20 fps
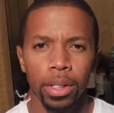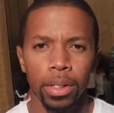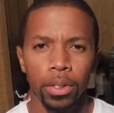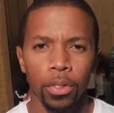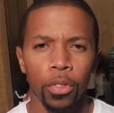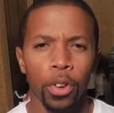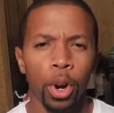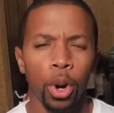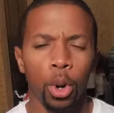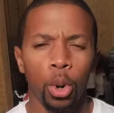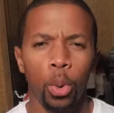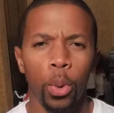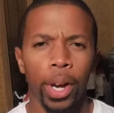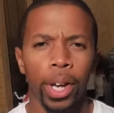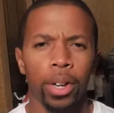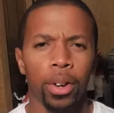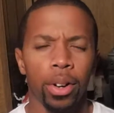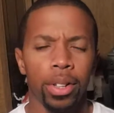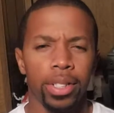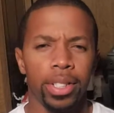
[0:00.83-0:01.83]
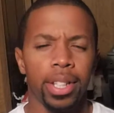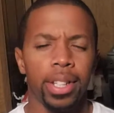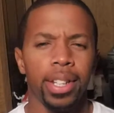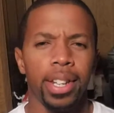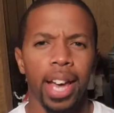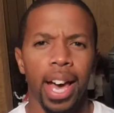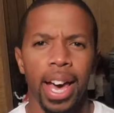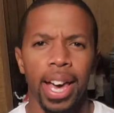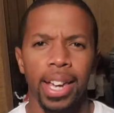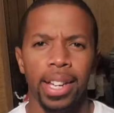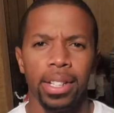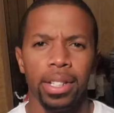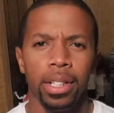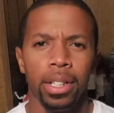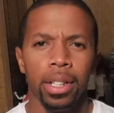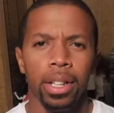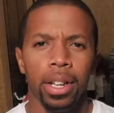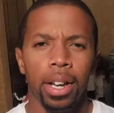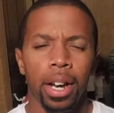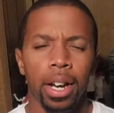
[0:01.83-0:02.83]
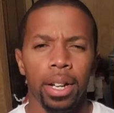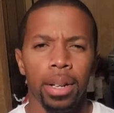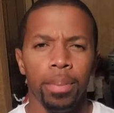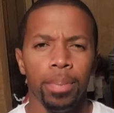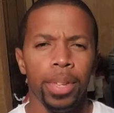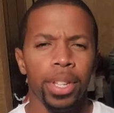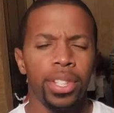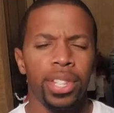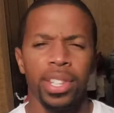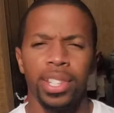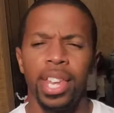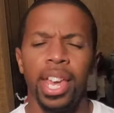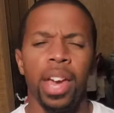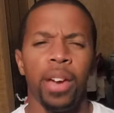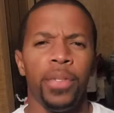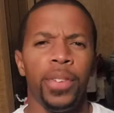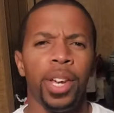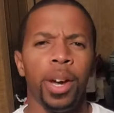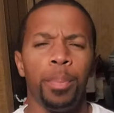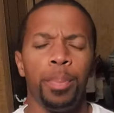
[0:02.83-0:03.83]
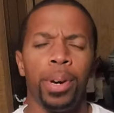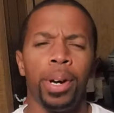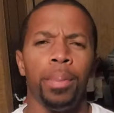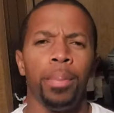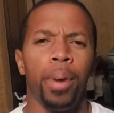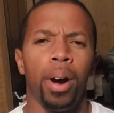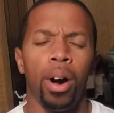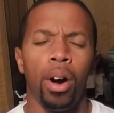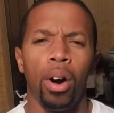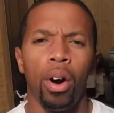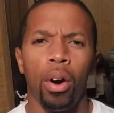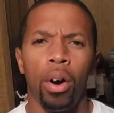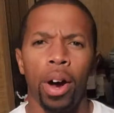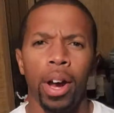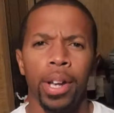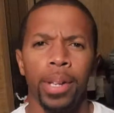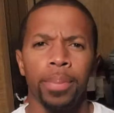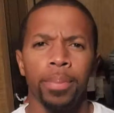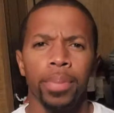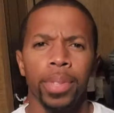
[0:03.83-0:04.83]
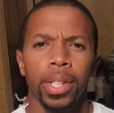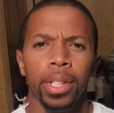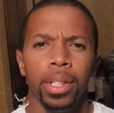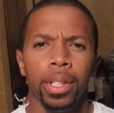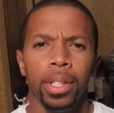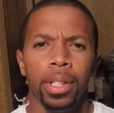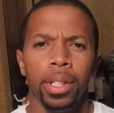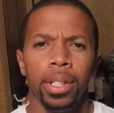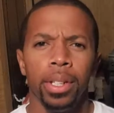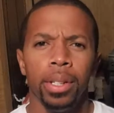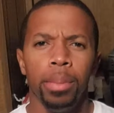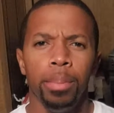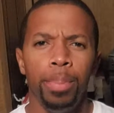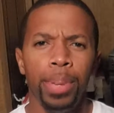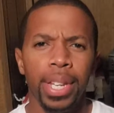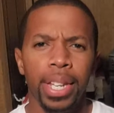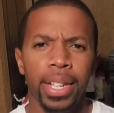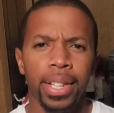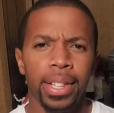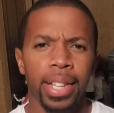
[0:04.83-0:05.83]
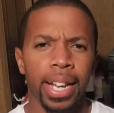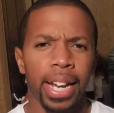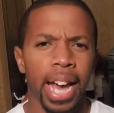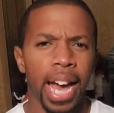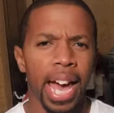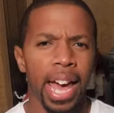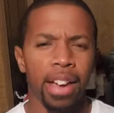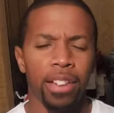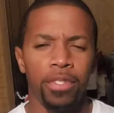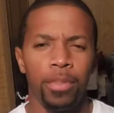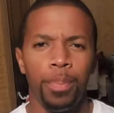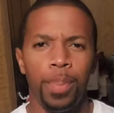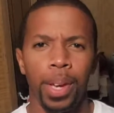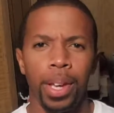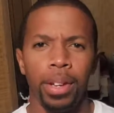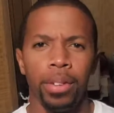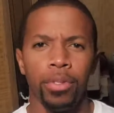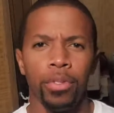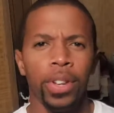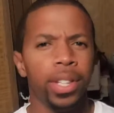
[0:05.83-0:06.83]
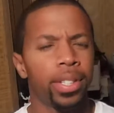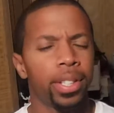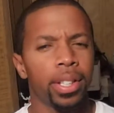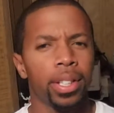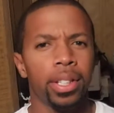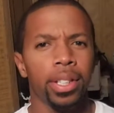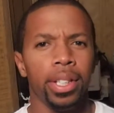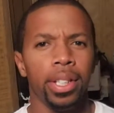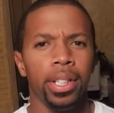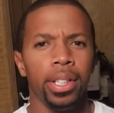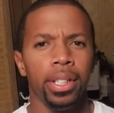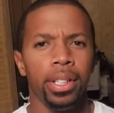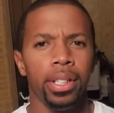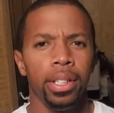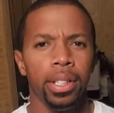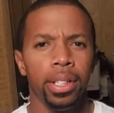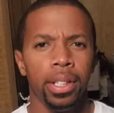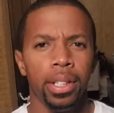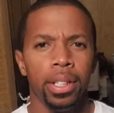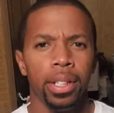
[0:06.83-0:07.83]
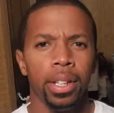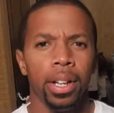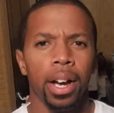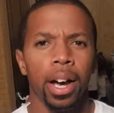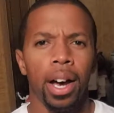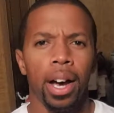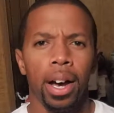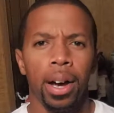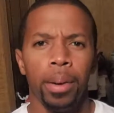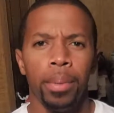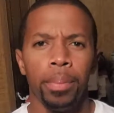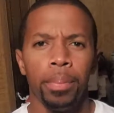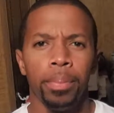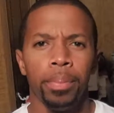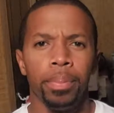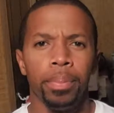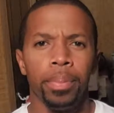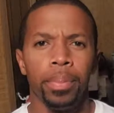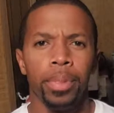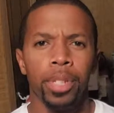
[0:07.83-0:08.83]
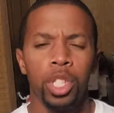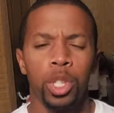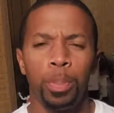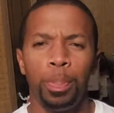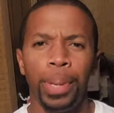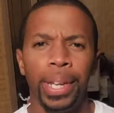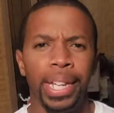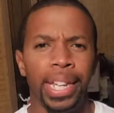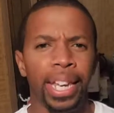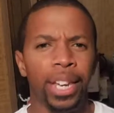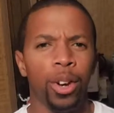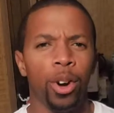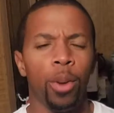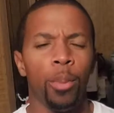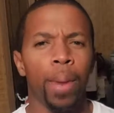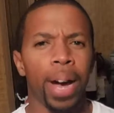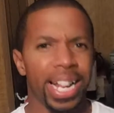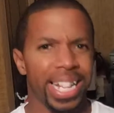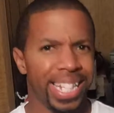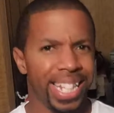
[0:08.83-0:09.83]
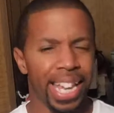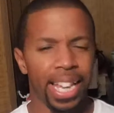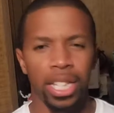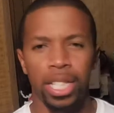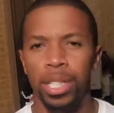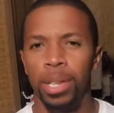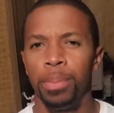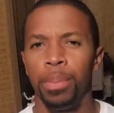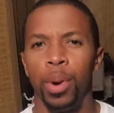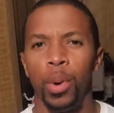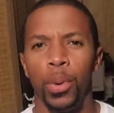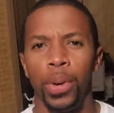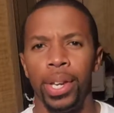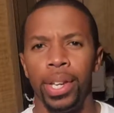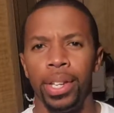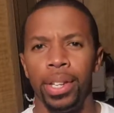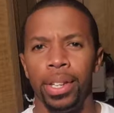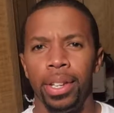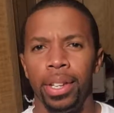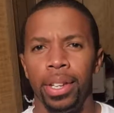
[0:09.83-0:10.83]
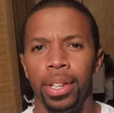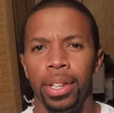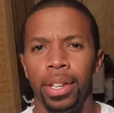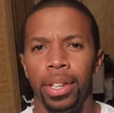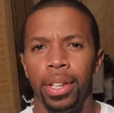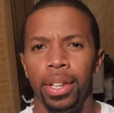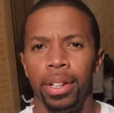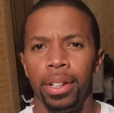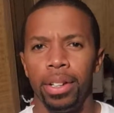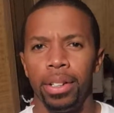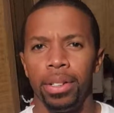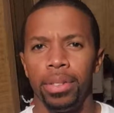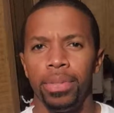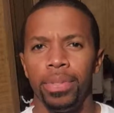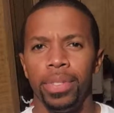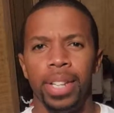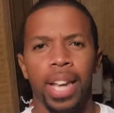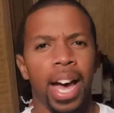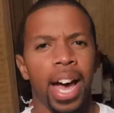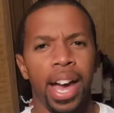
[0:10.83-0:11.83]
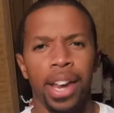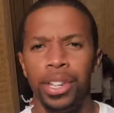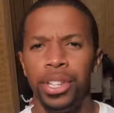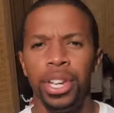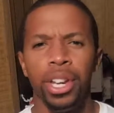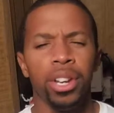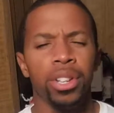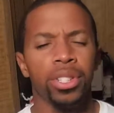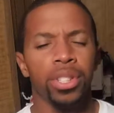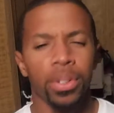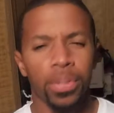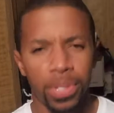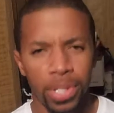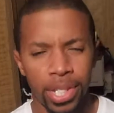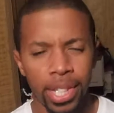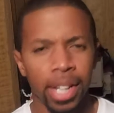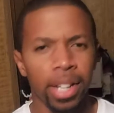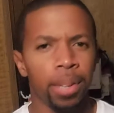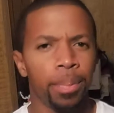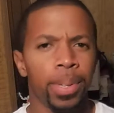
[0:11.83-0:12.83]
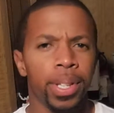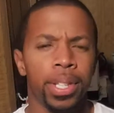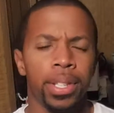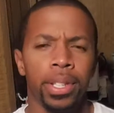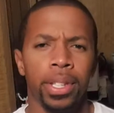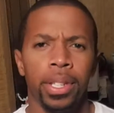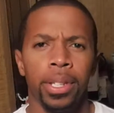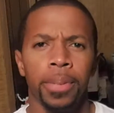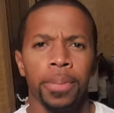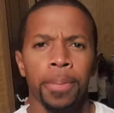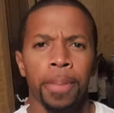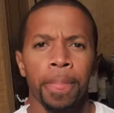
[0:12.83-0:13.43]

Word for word: real quick on tonight. Um, this is heavy upon my heart. Being that I have been recently um, speaking on my testimony of nine years of celibacy,